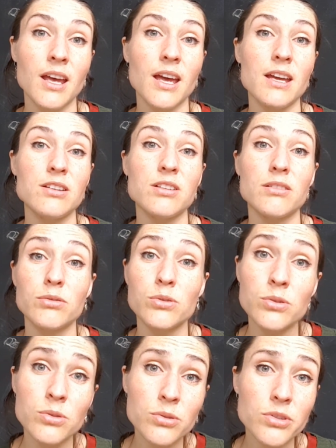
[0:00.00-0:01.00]
and you have
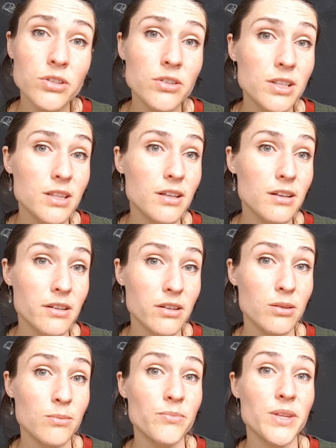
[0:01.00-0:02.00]
order in the
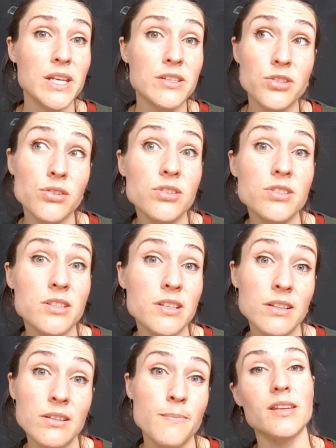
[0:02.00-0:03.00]
home. There is unison.